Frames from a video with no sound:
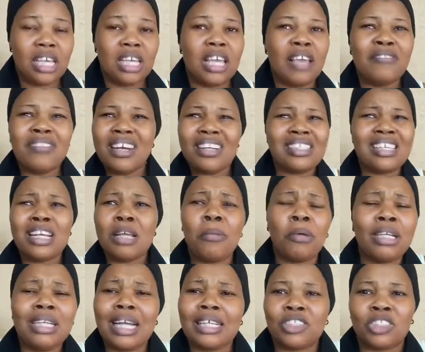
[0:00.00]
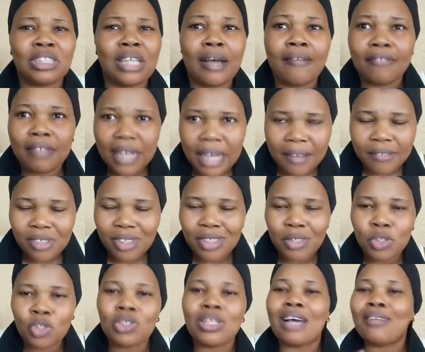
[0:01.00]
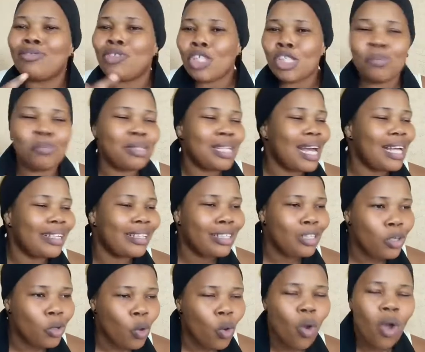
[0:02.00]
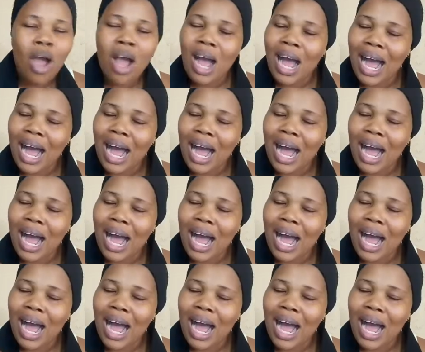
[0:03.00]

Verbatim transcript: If there is anybody that should have left, should have just been that Lilo